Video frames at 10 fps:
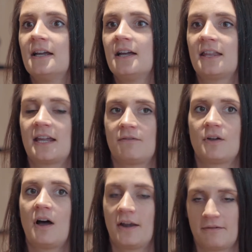I think if you
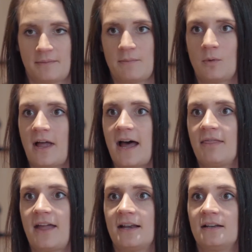can't have people there,
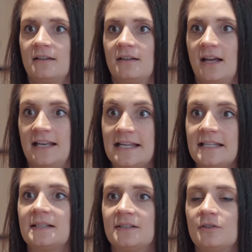then at
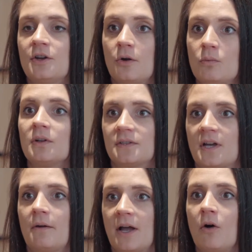least know what's
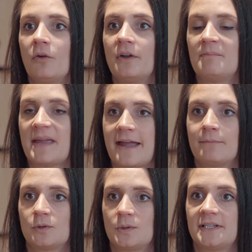going on and be
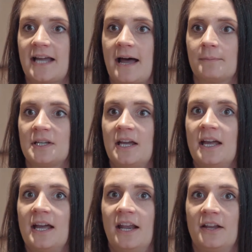able to adapt.
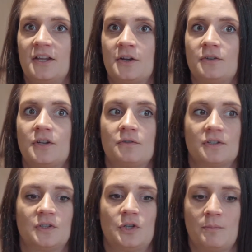And, you know, don't
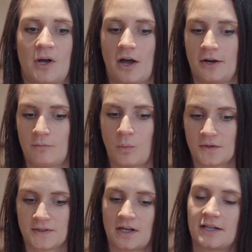assume a kind of
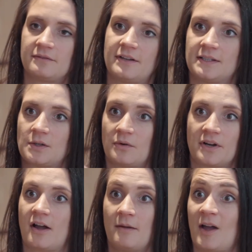one size fits all. And
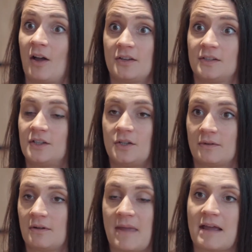I mean, I used to do an
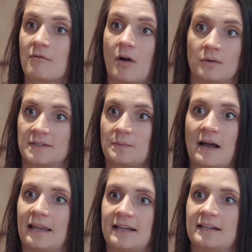EMEA role as
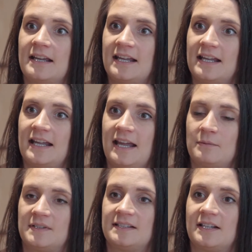well, and it
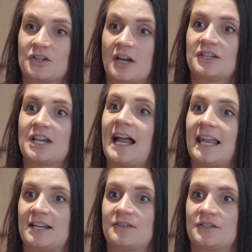was a
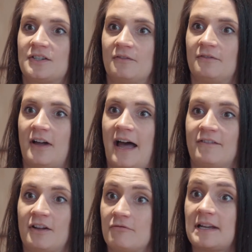challenge of
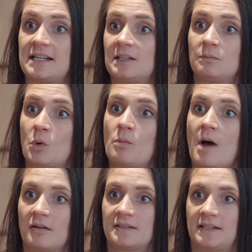having a really small
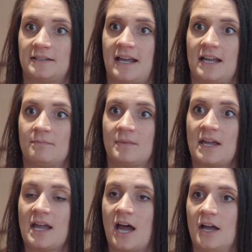marketing team
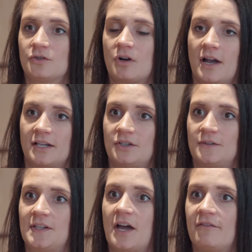and trying to
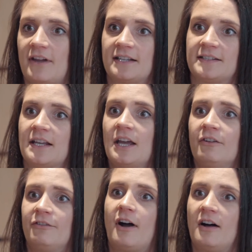service
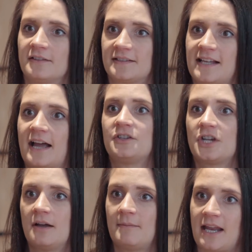France and
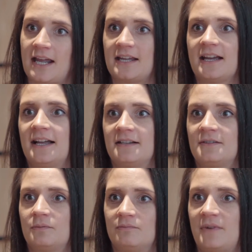Germany.
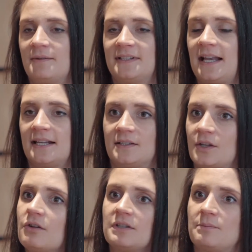And we were selling
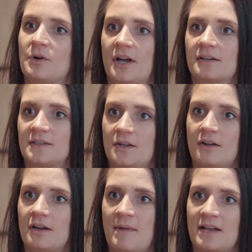security products, so you
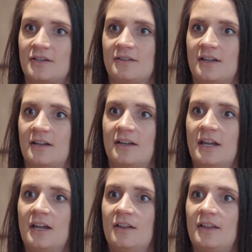can imagine that
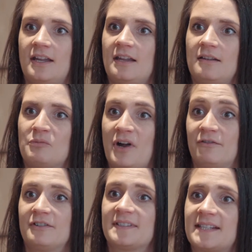the
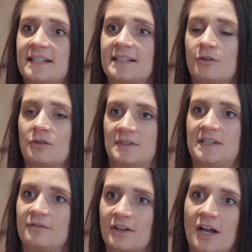preferences across
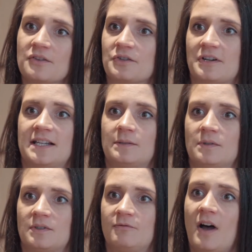different countries
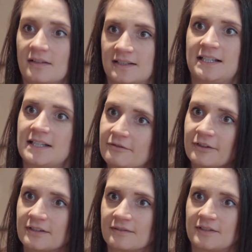was vastly
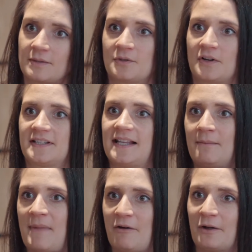different. So we're trying to sell
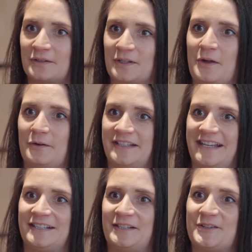American security
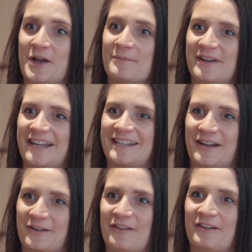into Germany, you
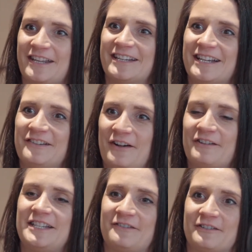know, very, very
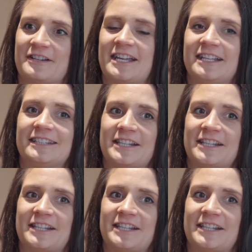different needs.